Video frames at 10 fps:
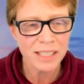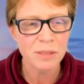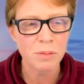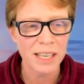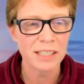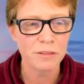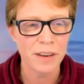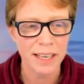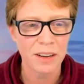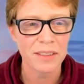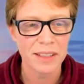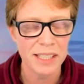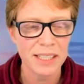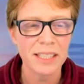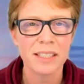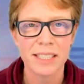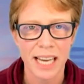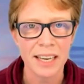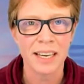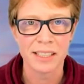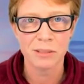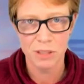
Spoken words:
surprised to find out that these little dunnarts,